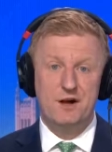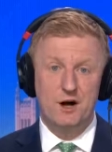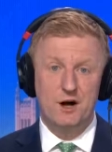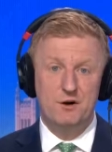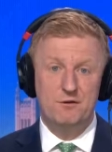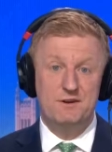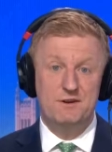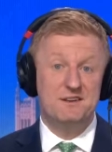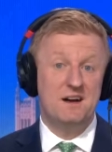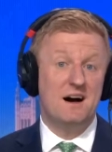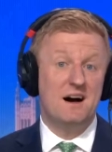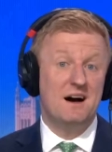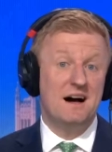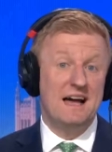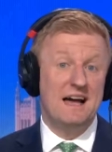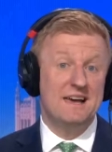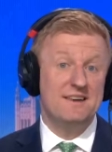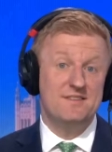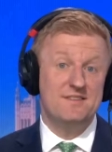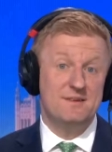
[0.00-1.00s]
COVID are
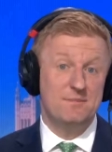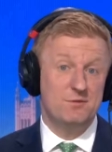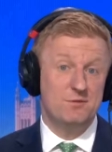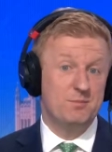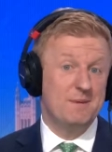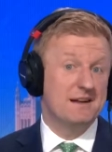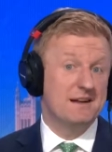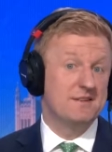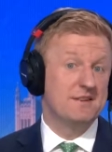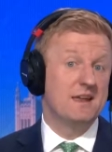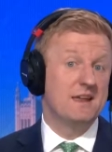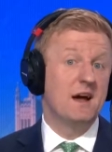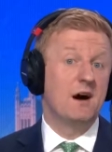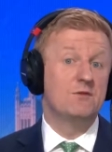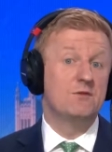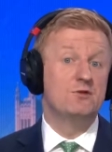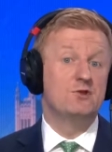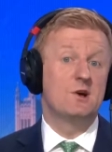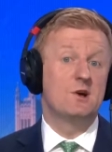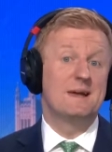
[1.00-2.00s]
asymptomatic. They
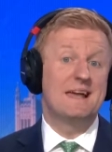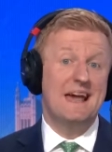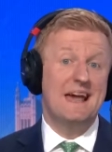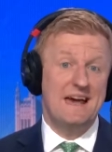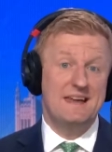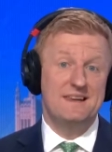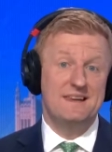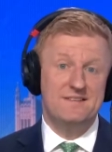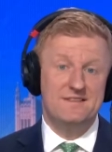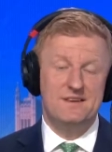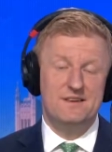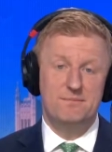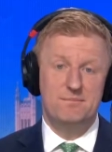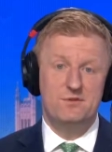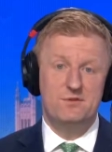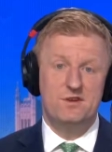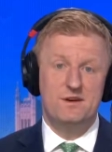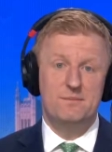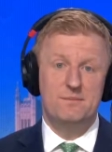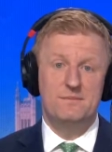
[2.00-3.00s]
aren't showing any
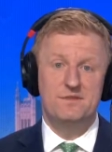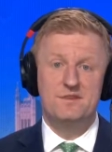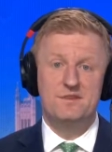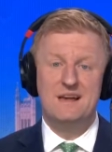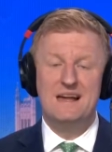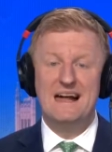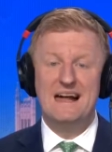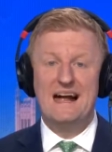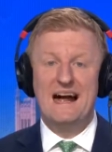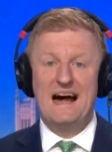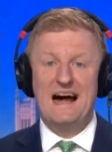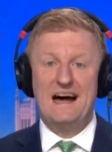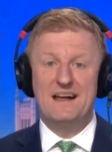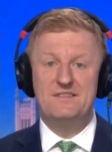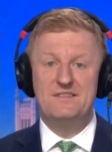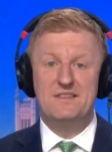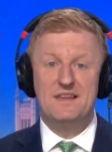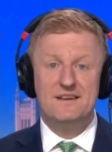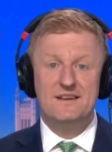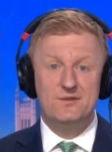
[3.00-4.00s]
symptoms.
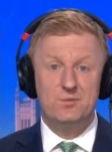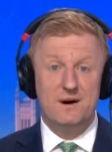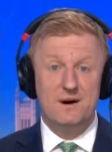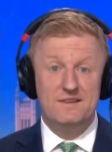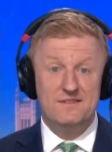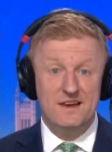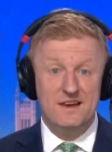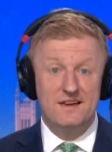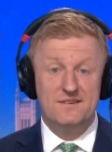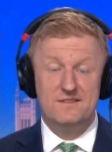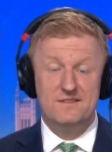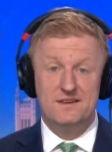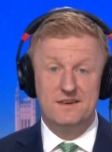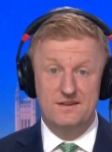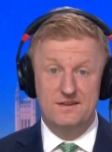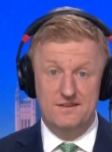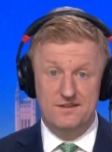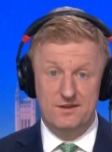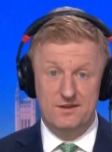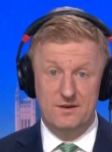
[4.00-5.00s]
And that's why testing
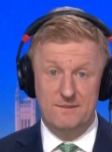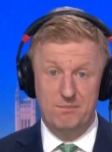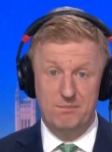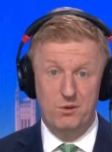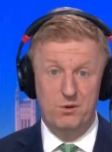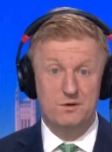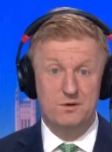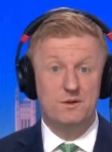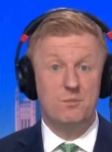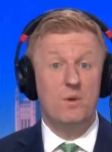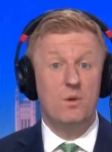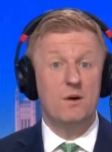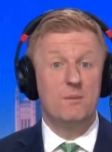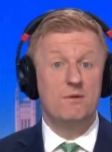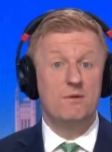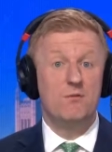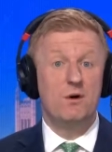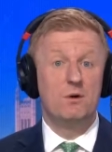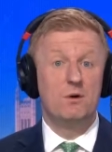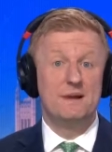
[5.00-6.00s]
is so important and why
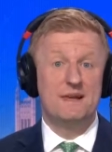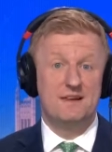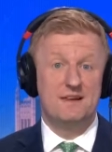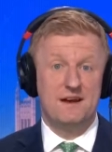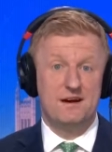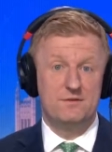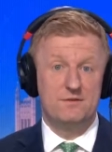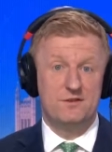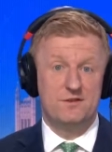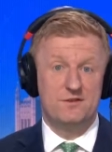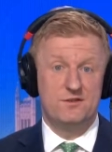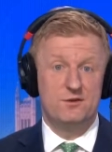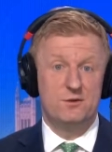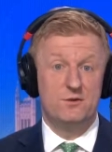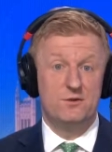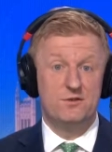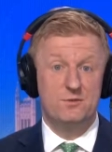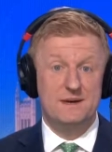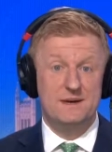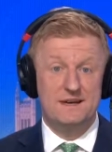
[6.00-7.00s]
we're rolling it out to
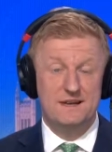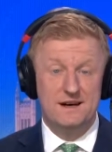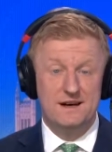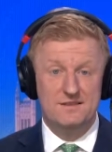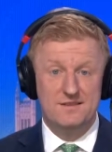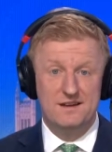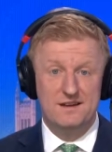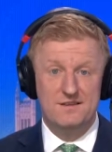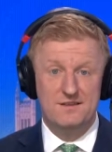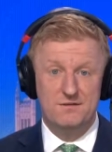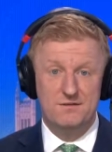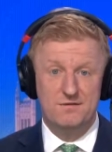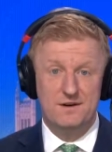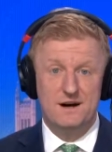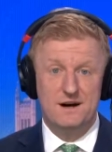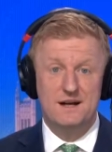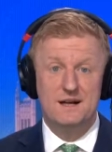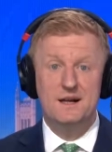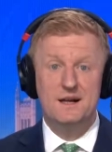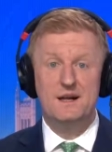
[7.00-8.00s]
schools, so we can
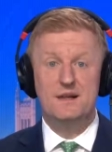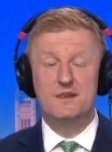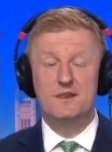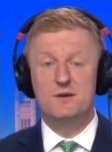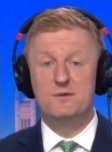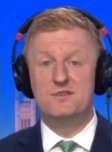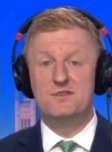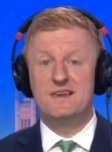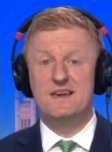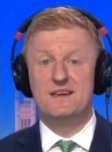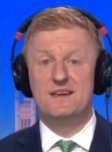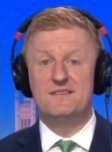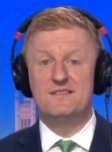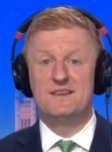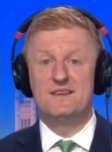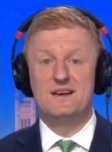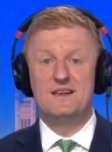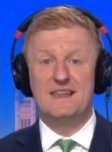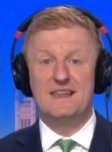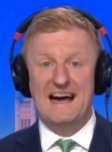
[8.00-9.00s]
identify those
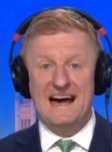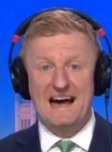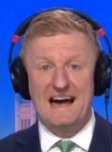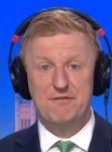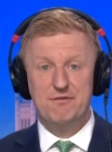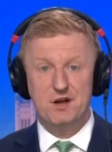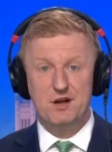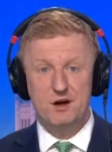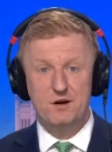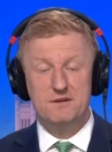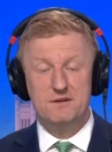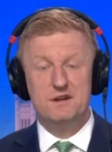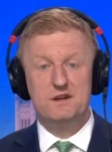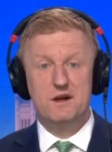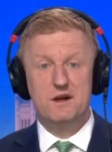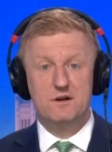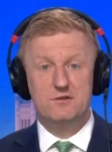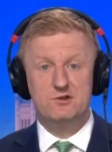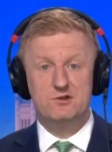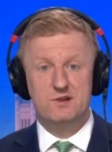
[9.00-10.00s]
kids that have COVID and
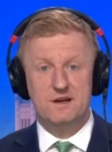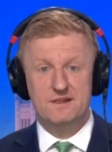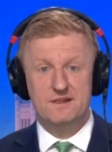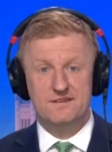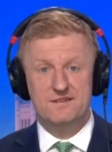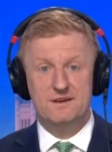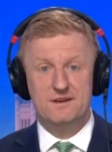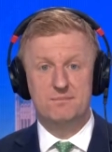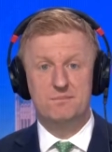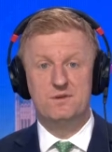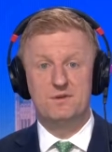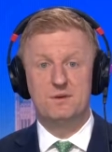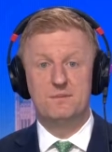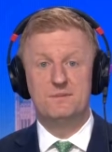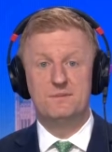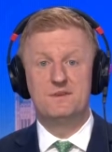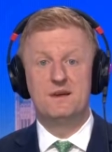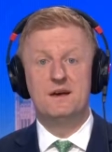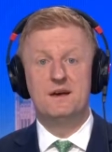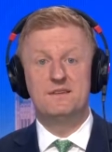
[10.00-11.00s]
aren't showing the
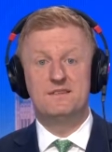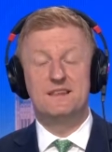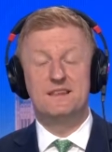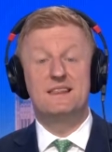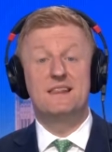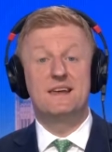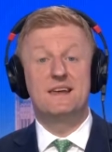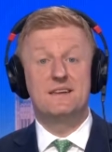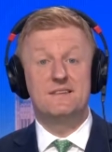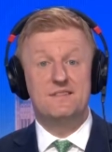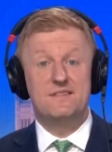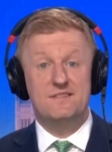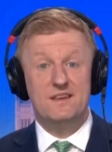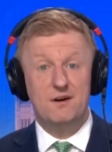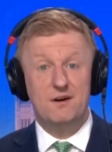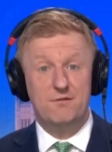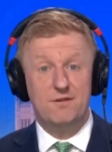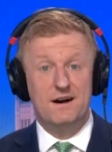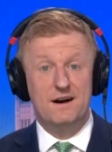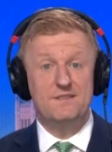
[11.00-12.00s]
symptoms so then they can
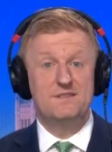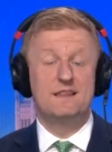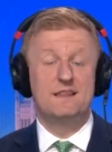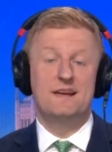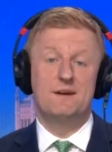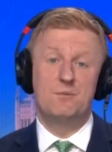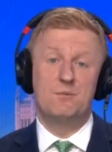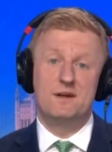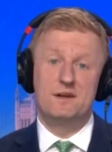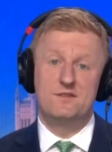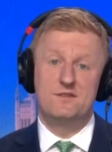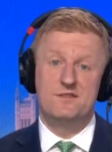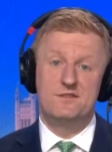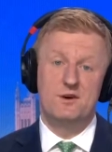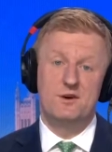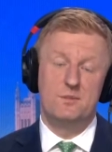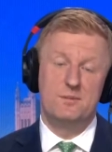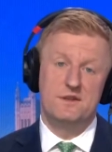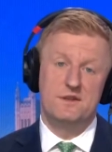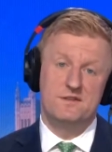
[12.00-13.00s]
self isolate and we can
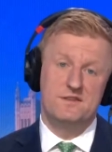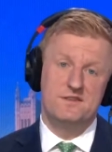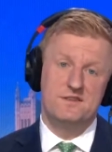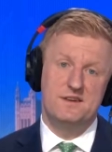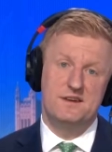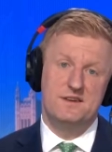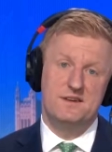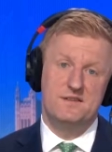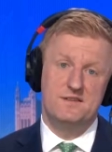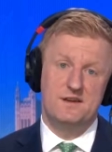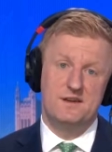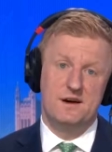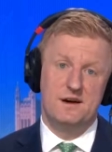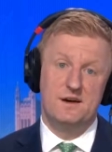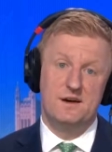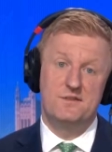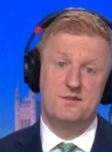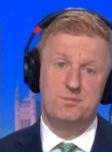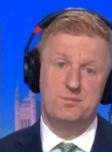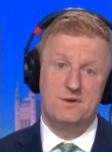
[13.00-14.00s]
stop the disease
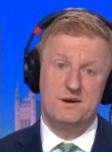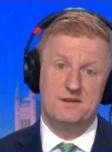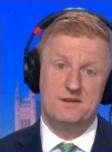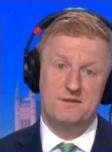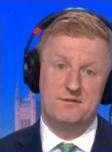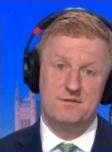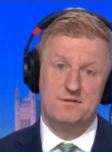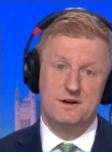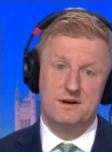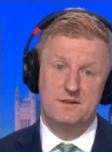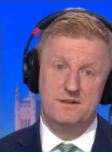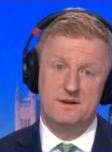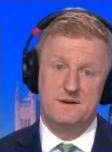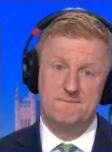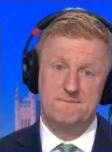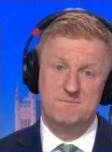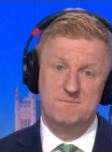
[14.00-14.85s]
uh, spreading further.